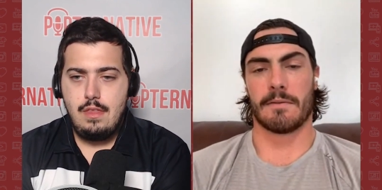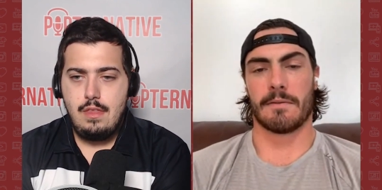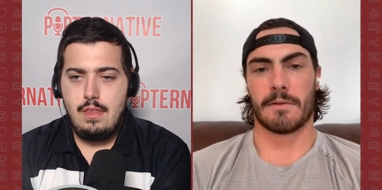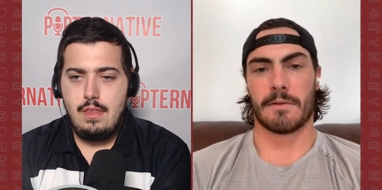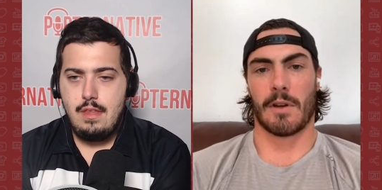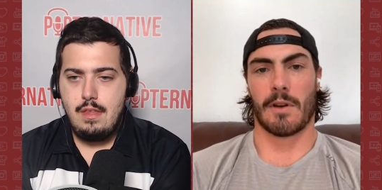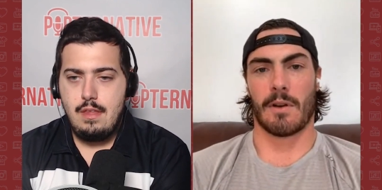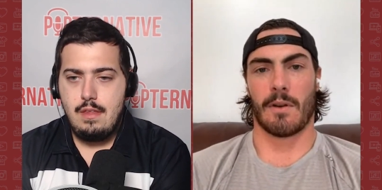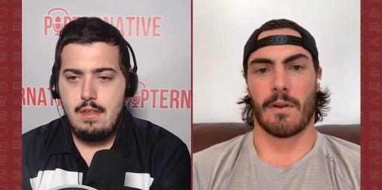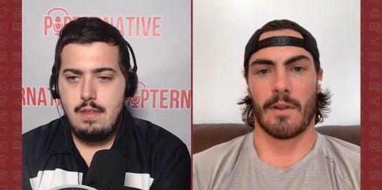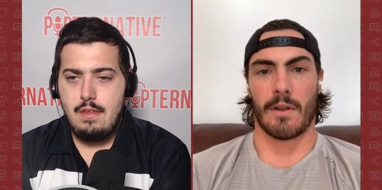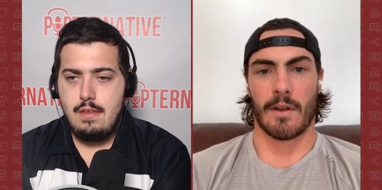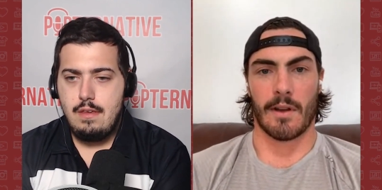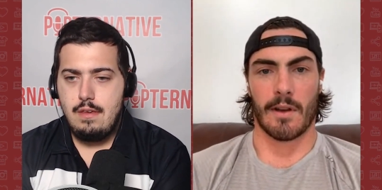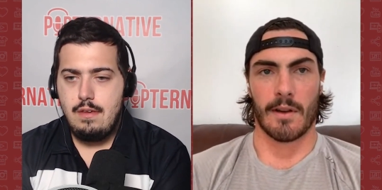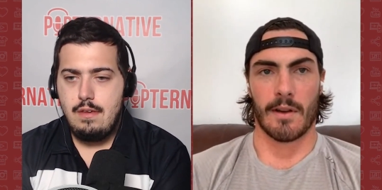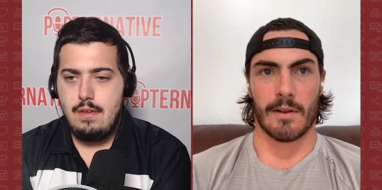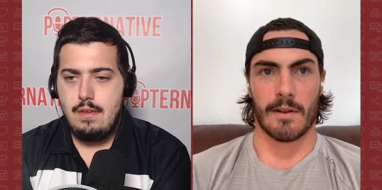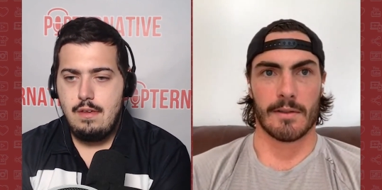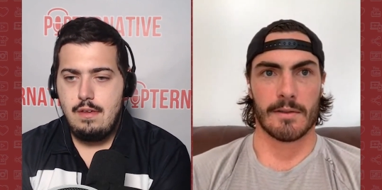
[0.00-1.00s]
Speaker 1: you know,
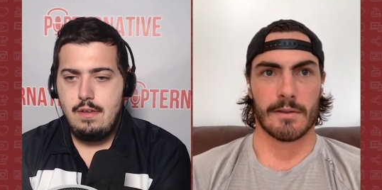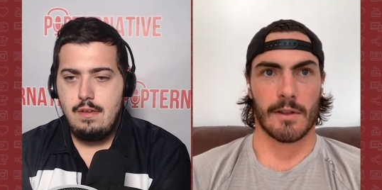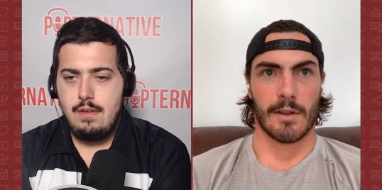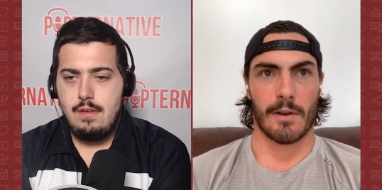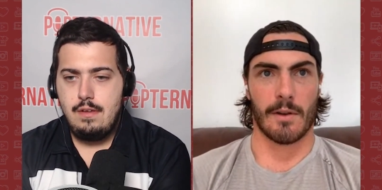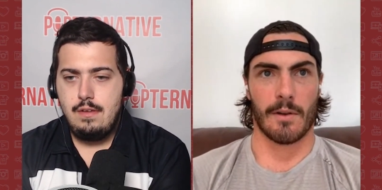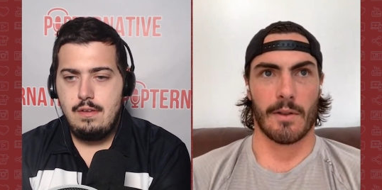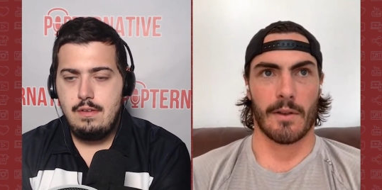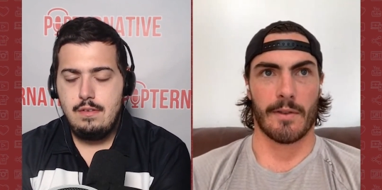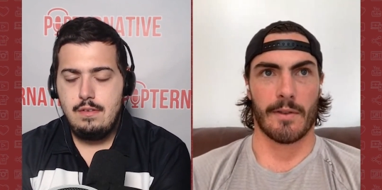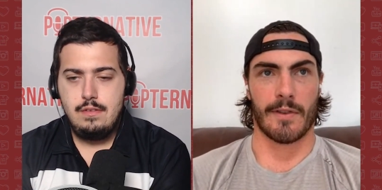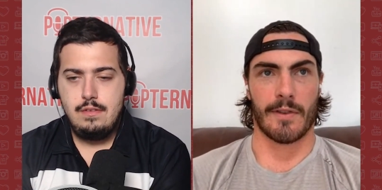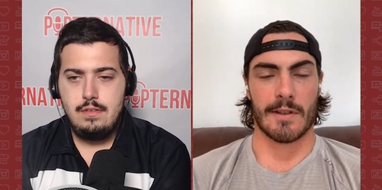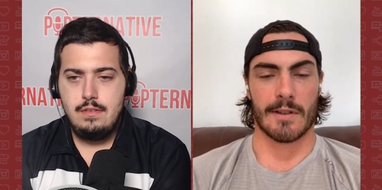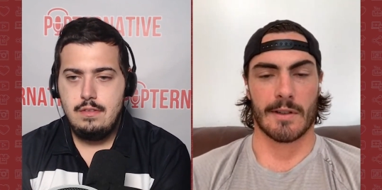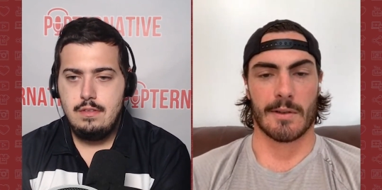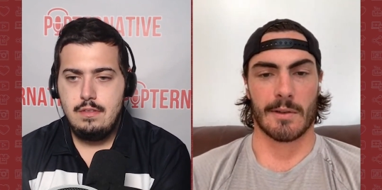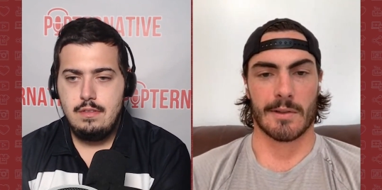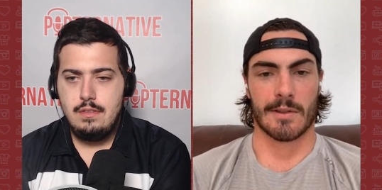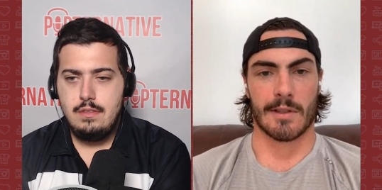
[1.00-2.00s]
the, you know, the
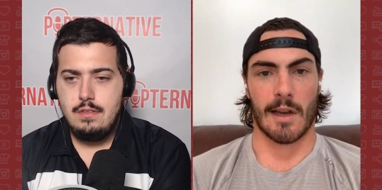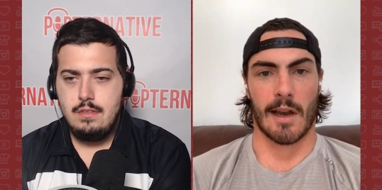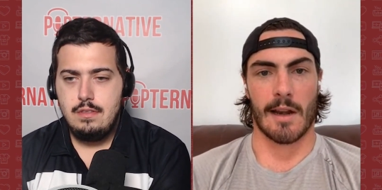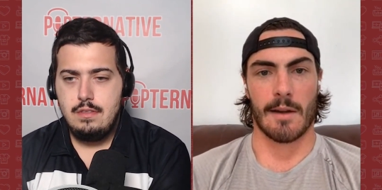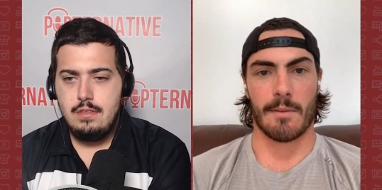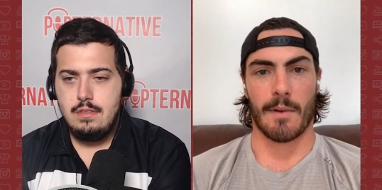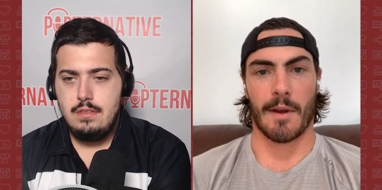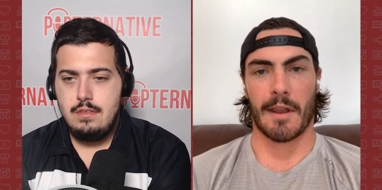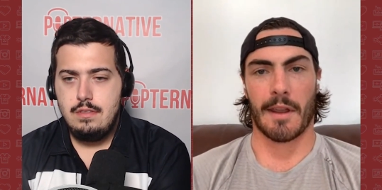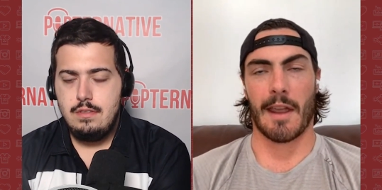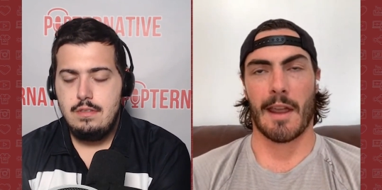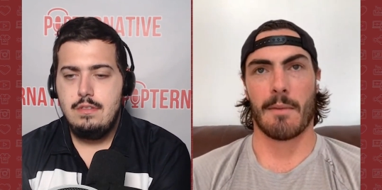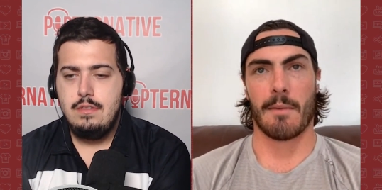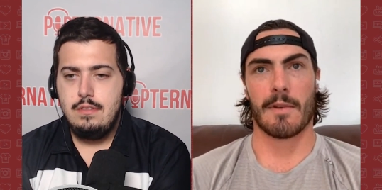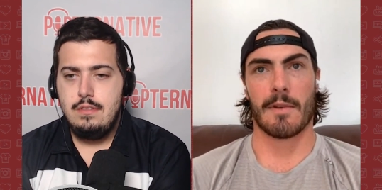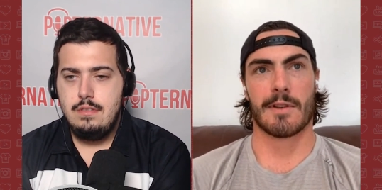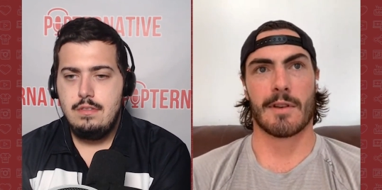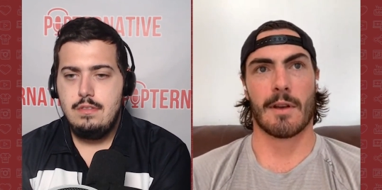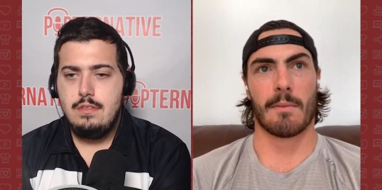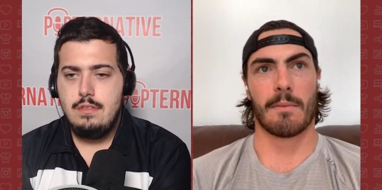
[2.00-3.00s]
physical side of my game
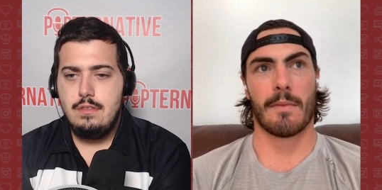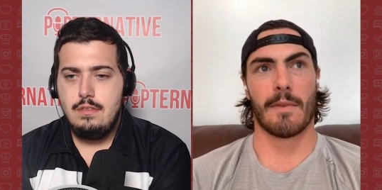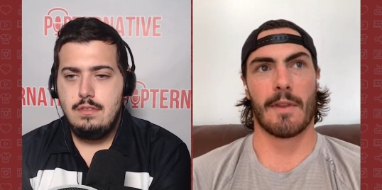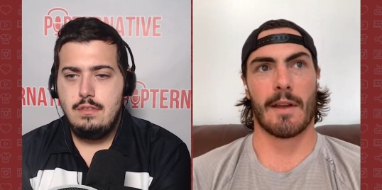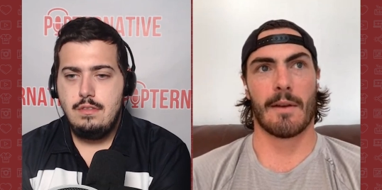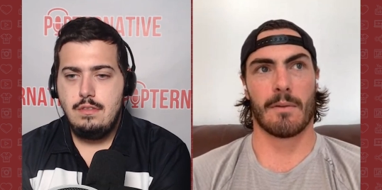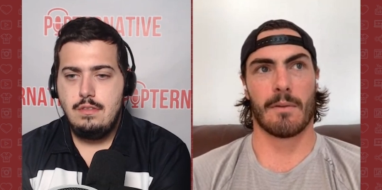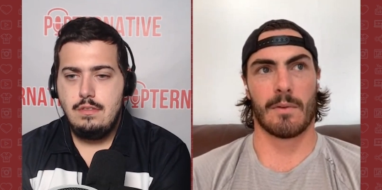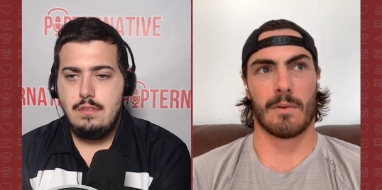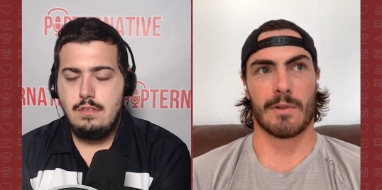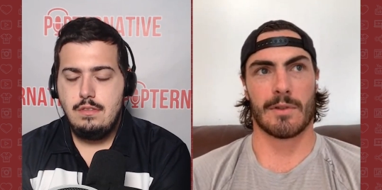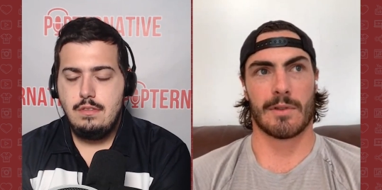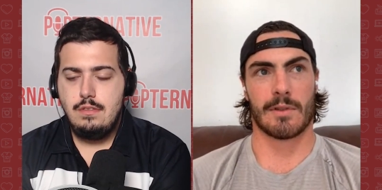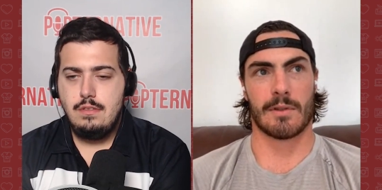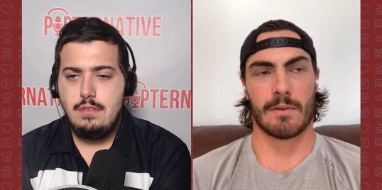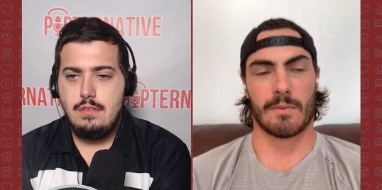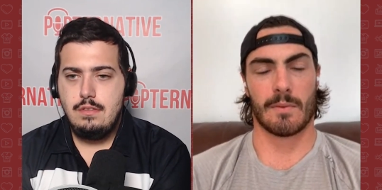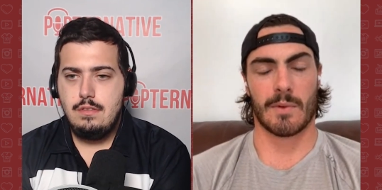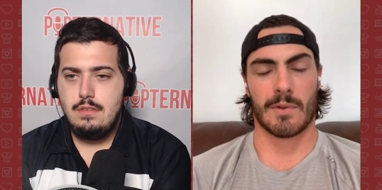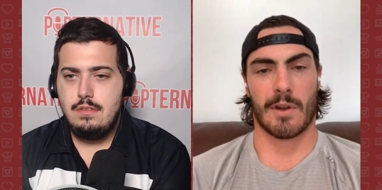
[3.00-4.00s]
is something that was,
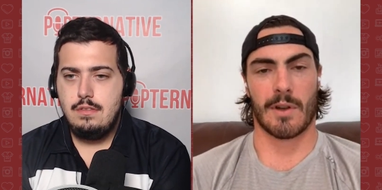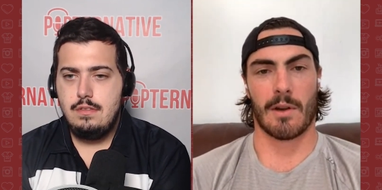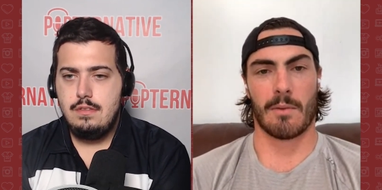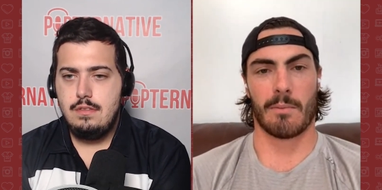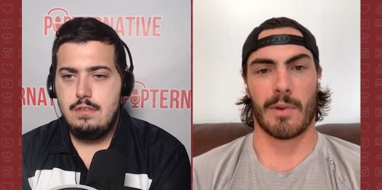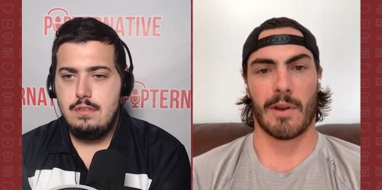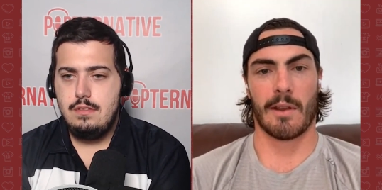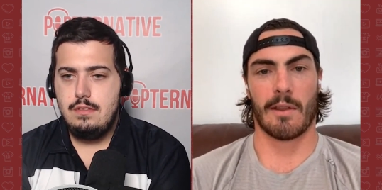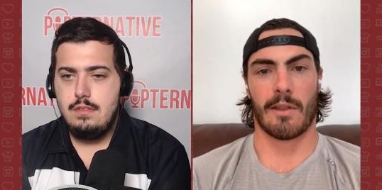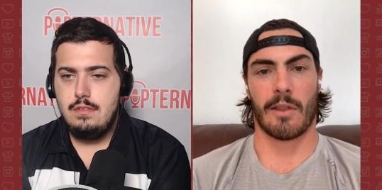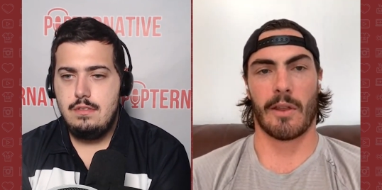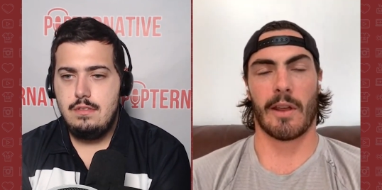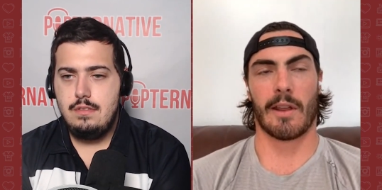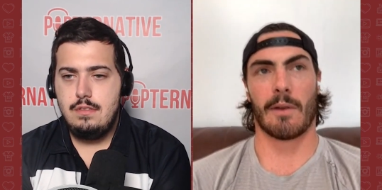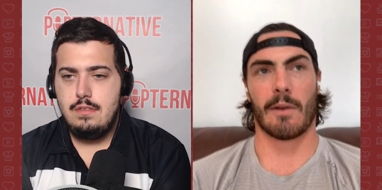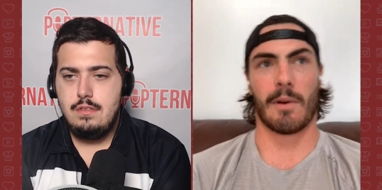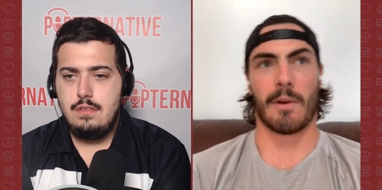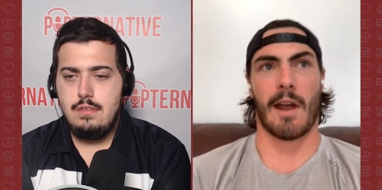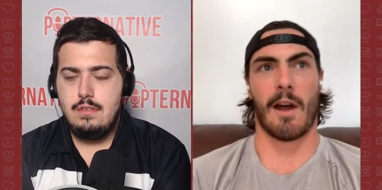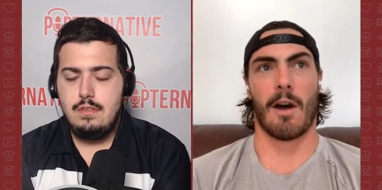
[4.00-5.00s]
was going to be a thing
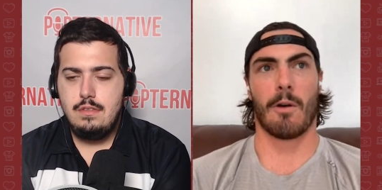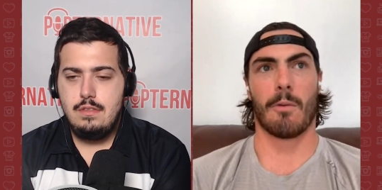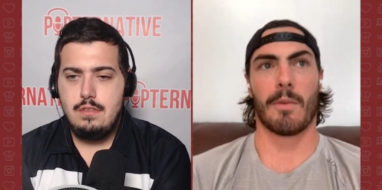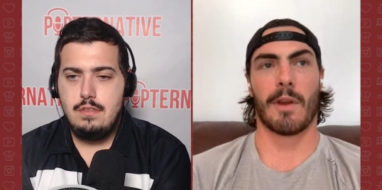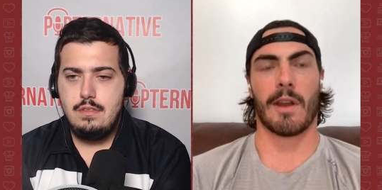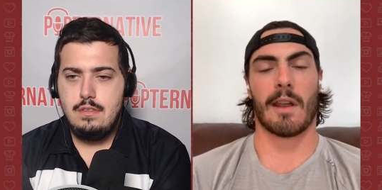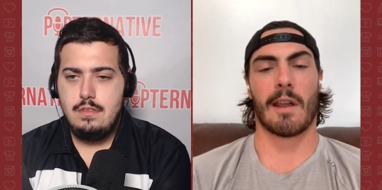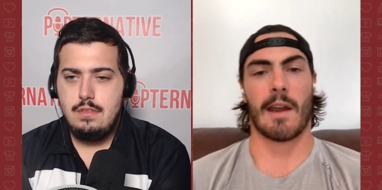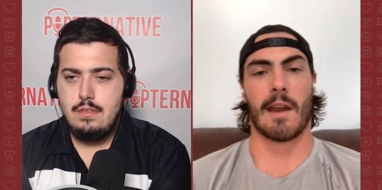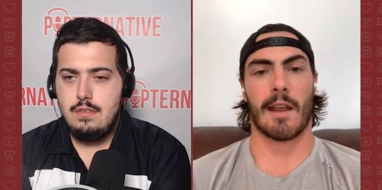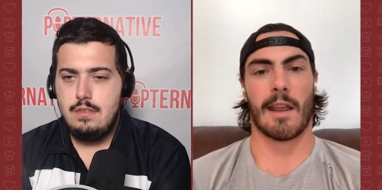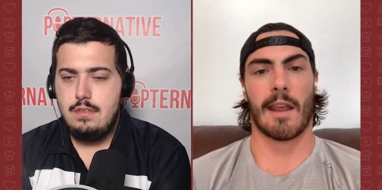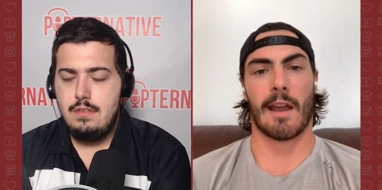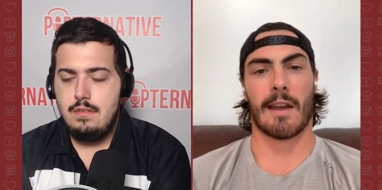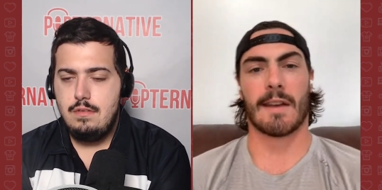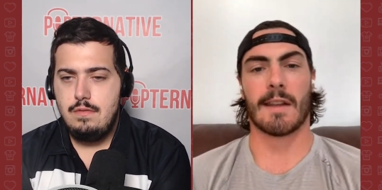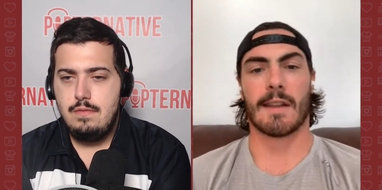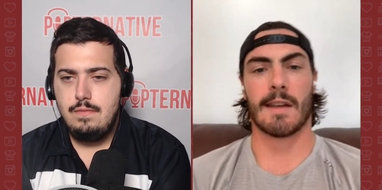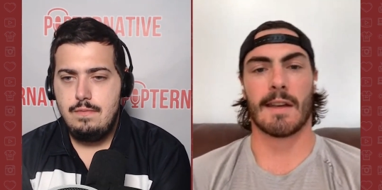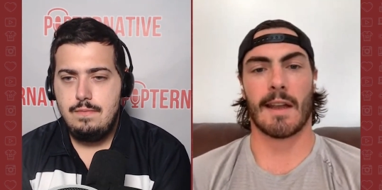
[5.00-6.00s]
that would help me kind of
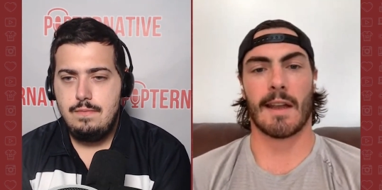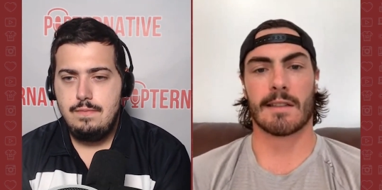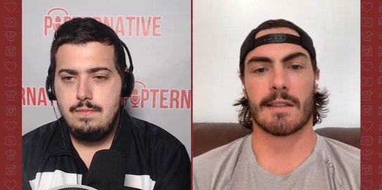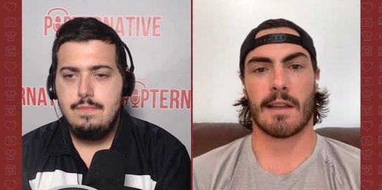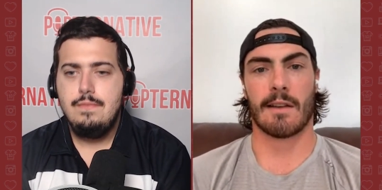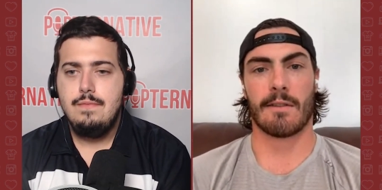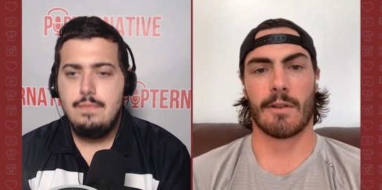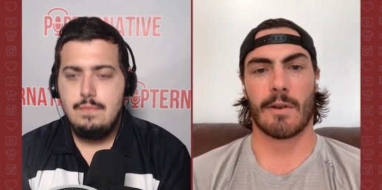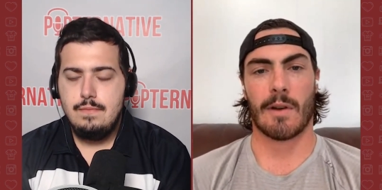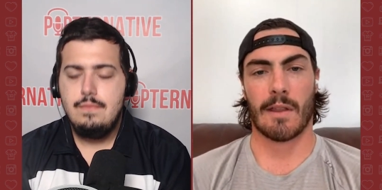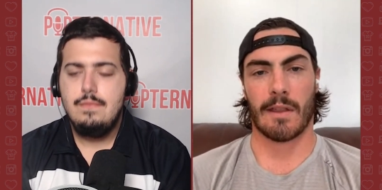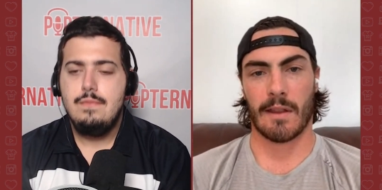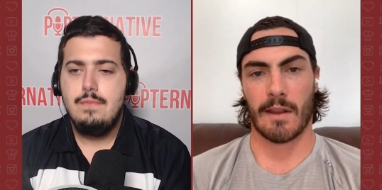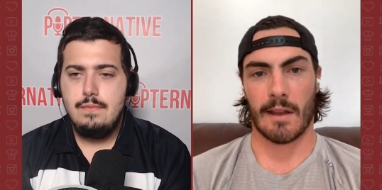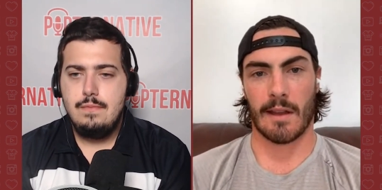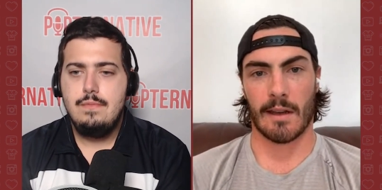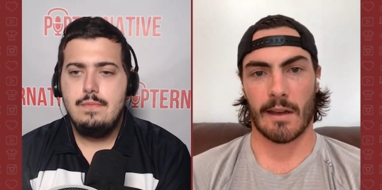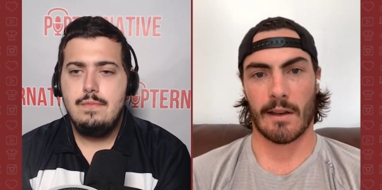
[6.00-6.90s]
get to the next level, I think.